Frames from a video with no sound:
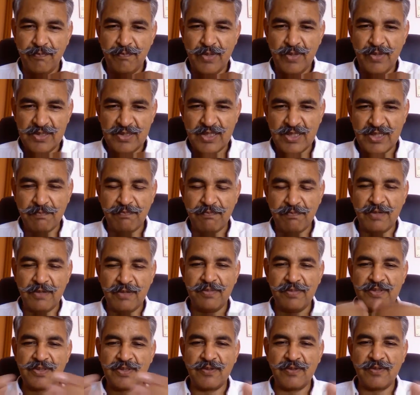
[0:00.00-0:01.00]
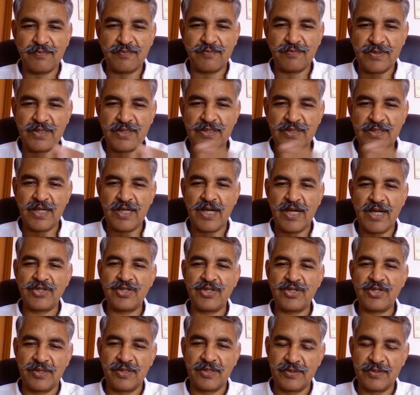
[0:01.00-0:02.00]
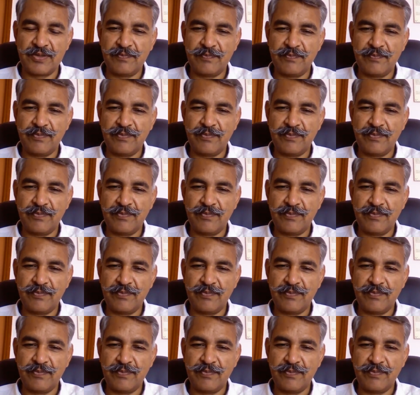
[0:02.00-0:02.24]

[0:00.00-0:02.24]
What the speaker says: basic purpose of this lecture